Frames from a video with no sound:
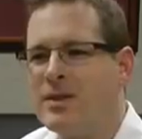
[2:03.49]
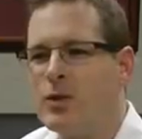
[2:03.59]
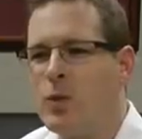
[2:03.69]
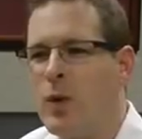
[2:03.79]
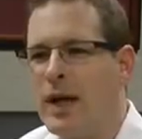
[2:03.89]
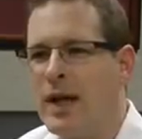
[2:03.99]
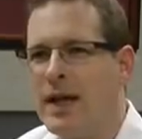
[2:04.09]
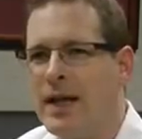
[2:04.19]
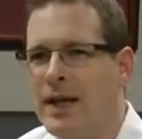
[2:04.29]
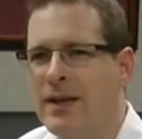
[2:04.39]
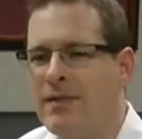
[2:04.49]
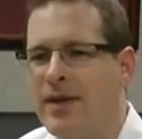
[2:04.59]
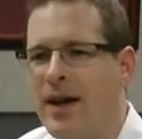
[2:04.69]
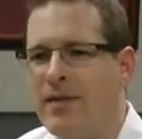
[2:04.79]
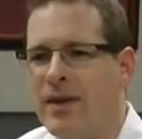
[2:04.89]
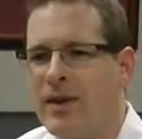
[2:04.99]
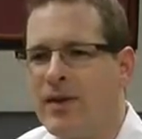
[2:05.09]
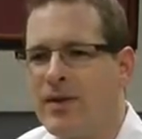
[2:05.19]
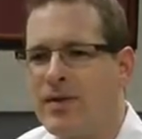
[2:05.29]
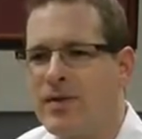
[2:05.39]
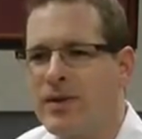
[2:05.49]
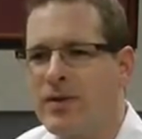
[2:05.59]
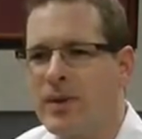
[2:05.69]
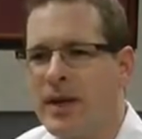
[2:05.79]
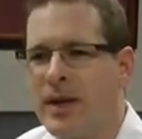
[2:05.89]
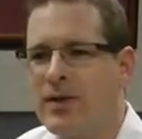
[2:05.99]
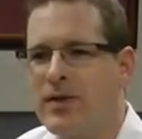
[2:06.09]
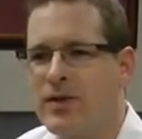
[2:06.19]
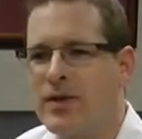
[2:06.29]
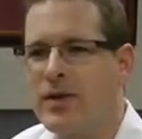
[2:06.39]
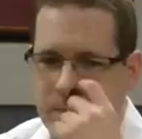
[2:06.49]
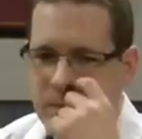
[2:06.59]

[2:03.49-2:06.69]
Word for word: 25 years or so, 20 years or so.